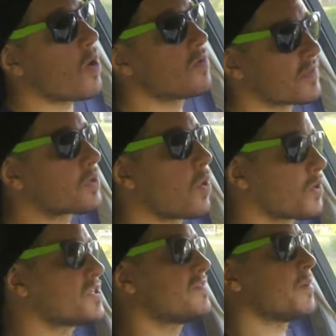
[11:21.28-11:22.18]
over the
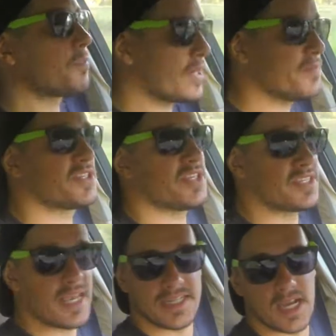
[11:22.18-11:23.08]
course of pretty much a
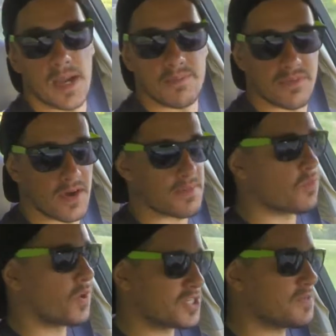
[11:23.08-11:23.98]
set time
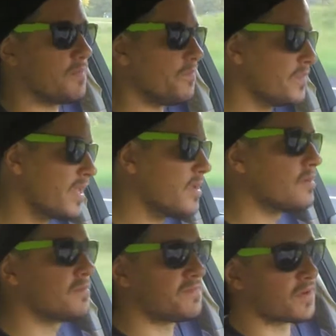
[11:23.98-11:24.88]
frame, which
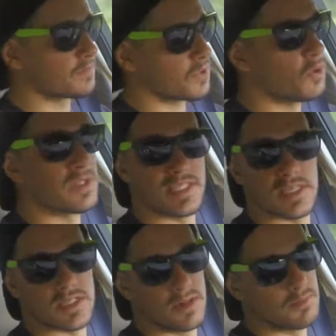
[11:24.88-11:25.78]
for coolant
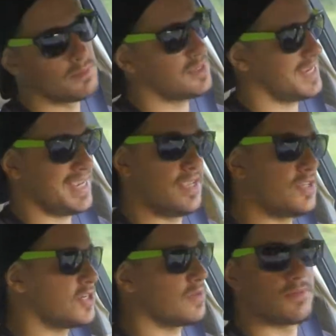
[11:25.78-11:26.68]
system,
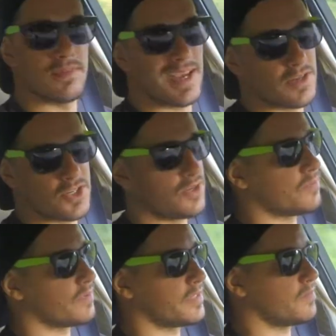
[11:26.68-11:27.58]
that
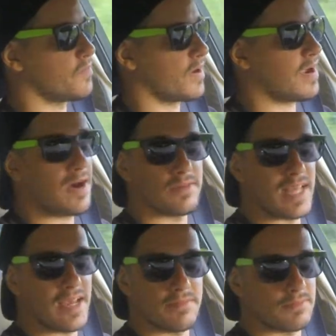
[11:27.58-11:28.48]
shouldn't really wear out
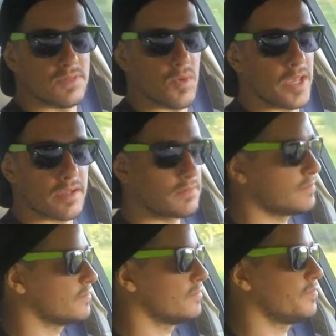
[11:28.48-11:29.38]
that quick.
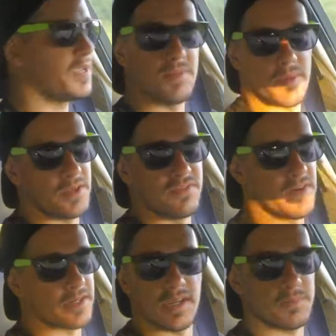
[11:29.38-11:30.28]
BMW
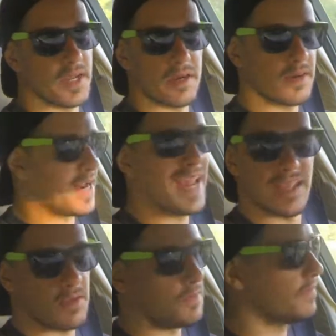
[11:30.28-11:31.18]
fucked up there, and I
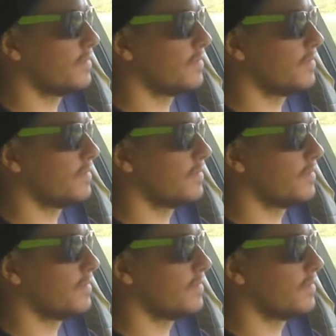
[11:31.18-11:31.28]
hate you.